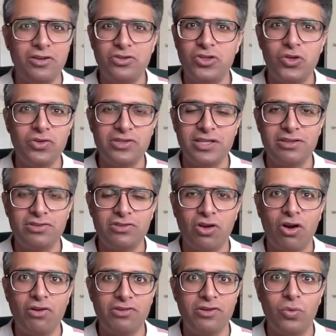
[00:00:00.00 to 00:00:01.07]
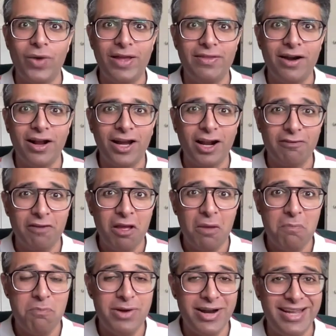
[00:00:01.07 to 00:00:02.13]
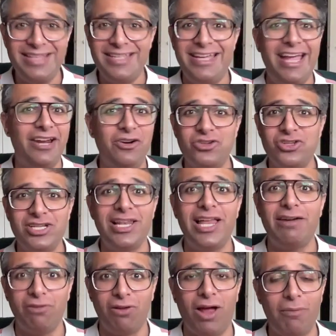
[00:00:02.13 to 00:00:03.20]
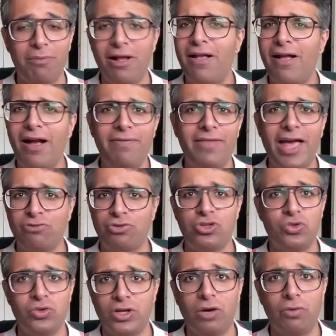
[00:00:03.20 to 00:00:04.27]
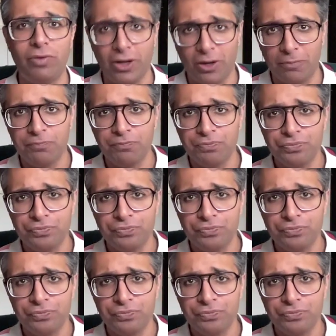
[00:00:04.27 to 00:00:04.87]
and choosing the songs in a way that are kind of bringing the energy level up. And that's what you're doing over here.